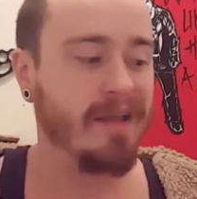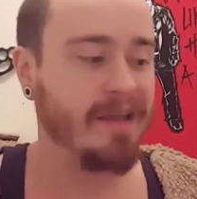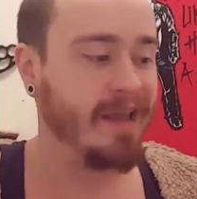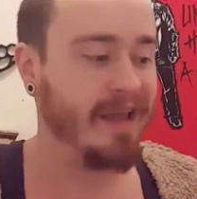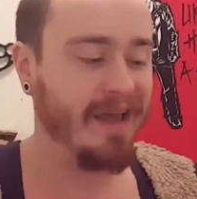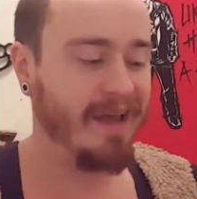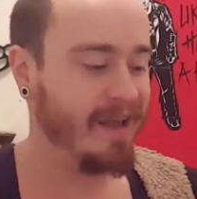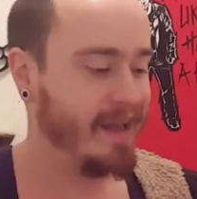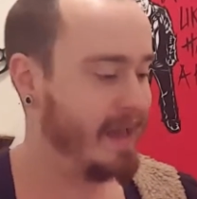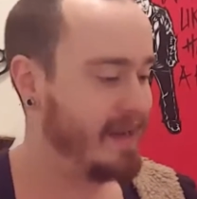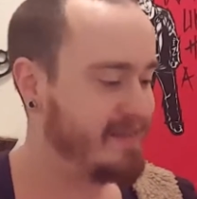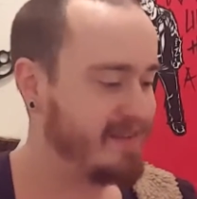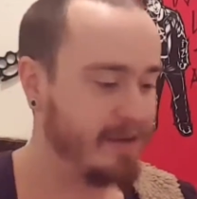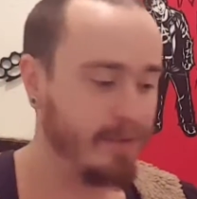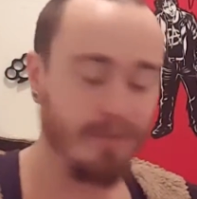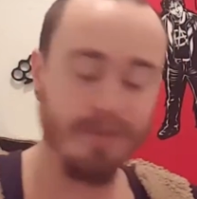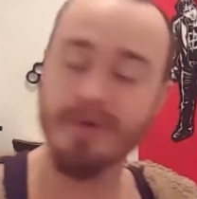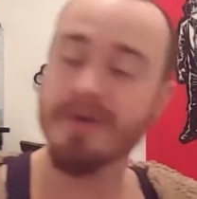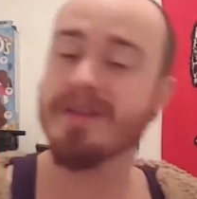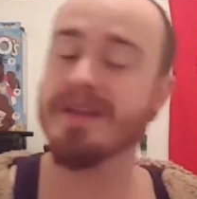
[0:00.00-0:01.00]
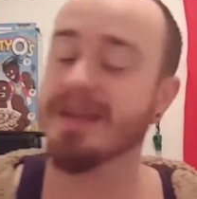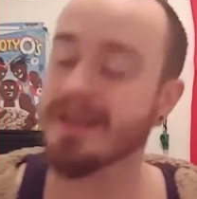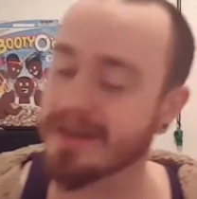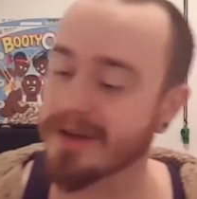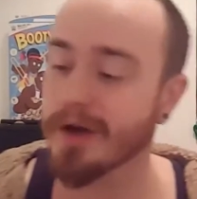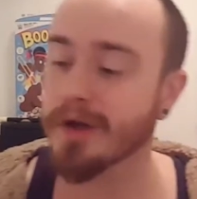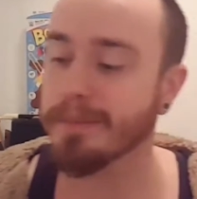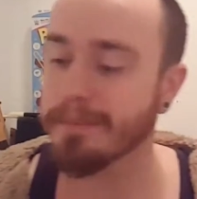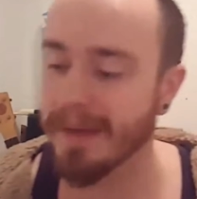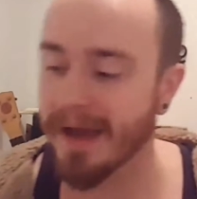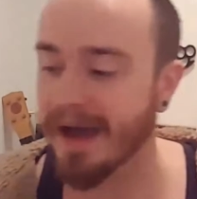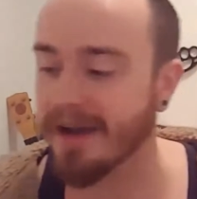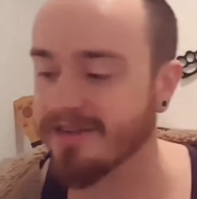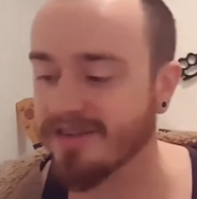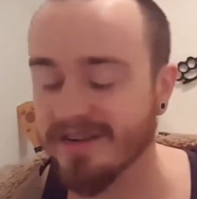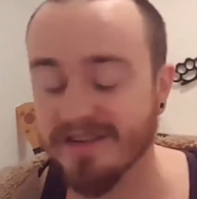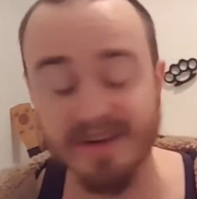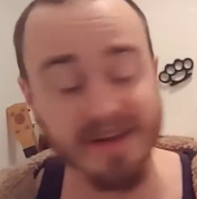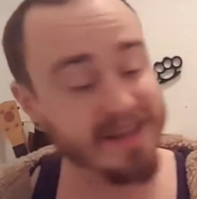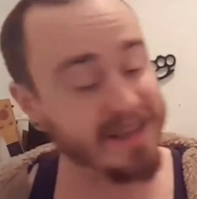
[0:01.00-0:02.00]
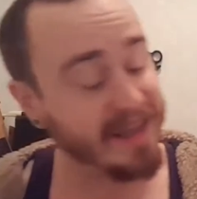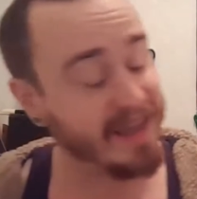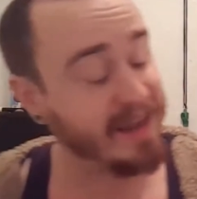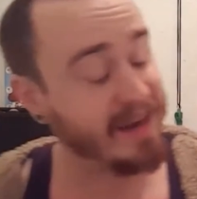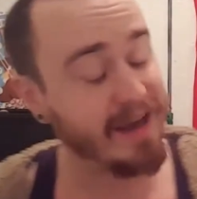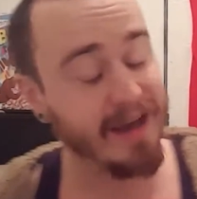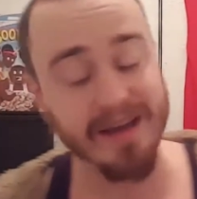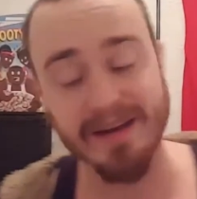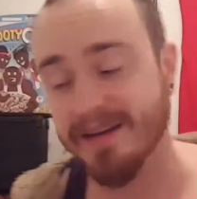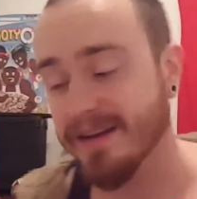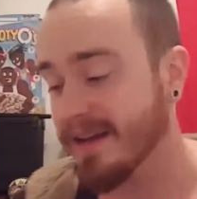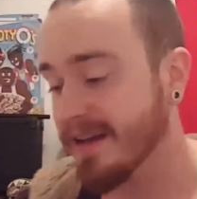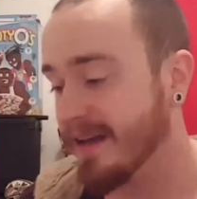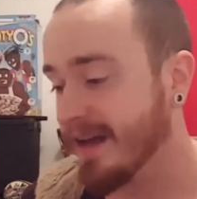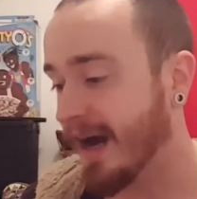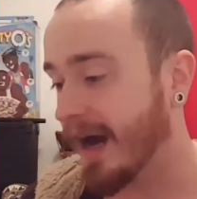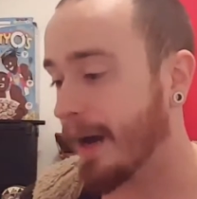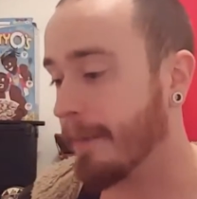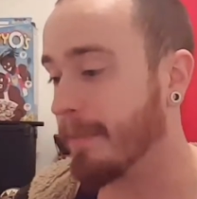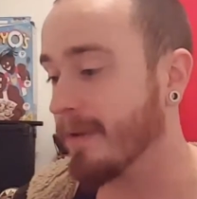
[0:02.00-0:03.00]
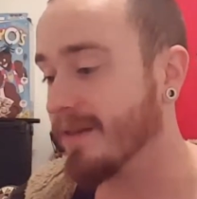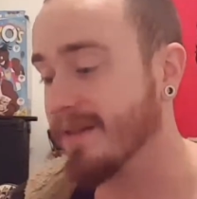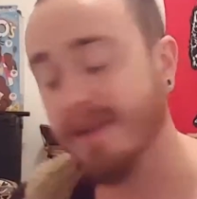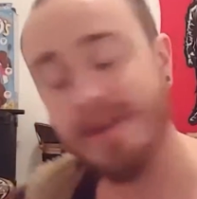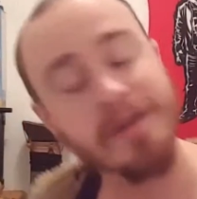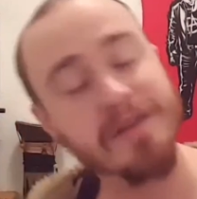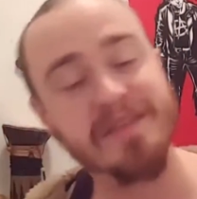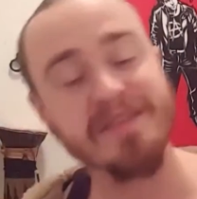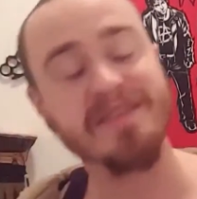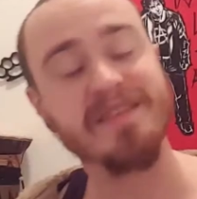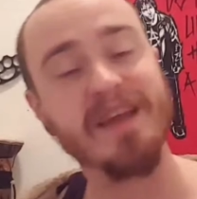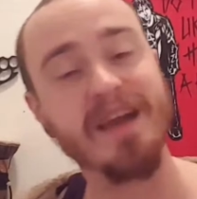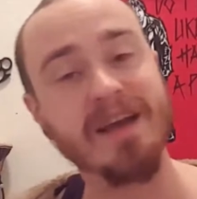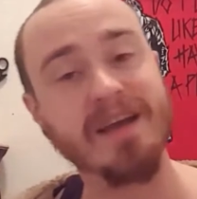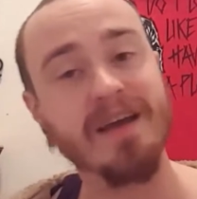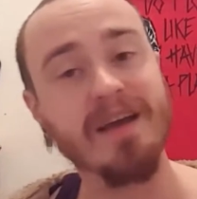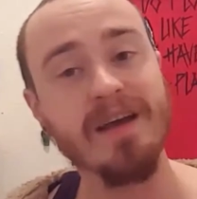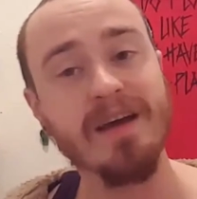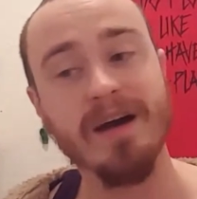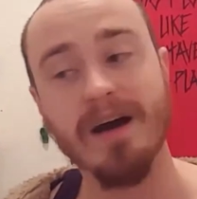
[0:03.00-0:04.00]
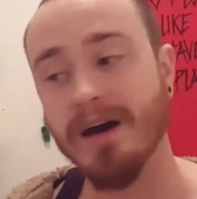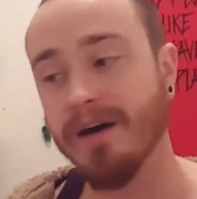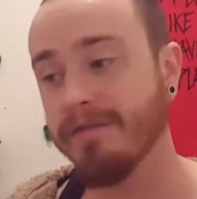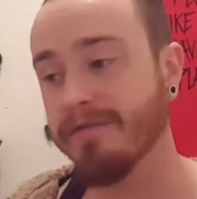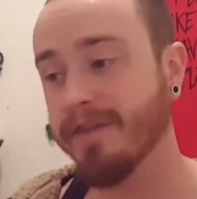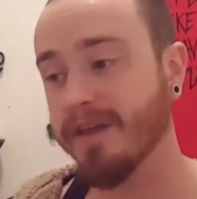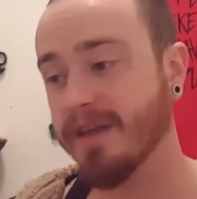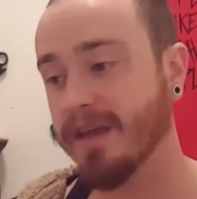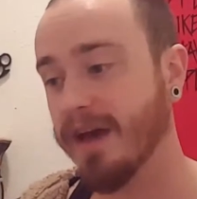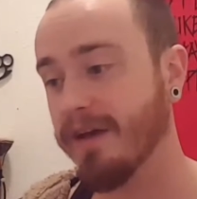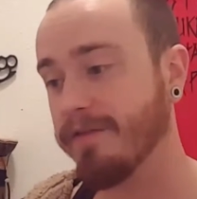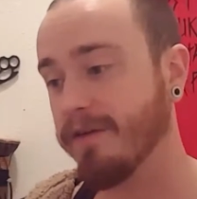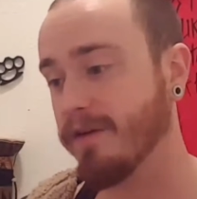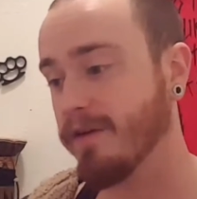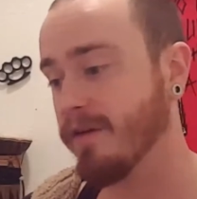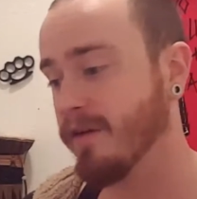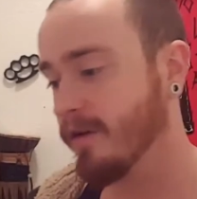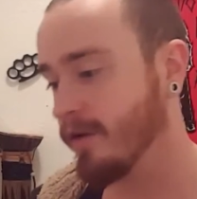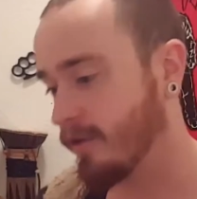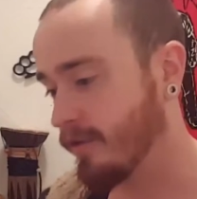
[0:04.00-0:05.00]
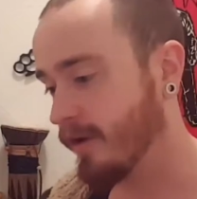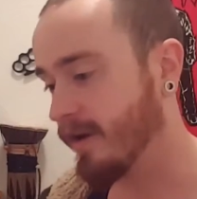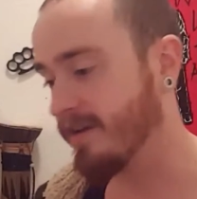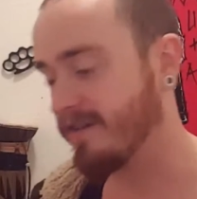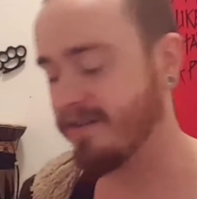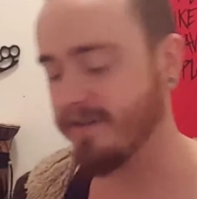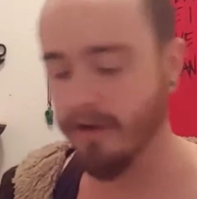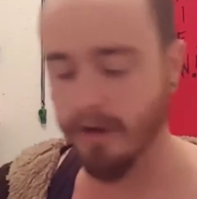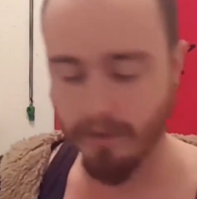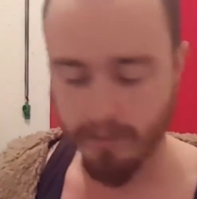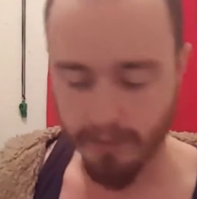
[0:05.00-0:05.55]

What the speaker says: Yeah, some really good matches. Again, I'm a little sick of the Kevin, Chris,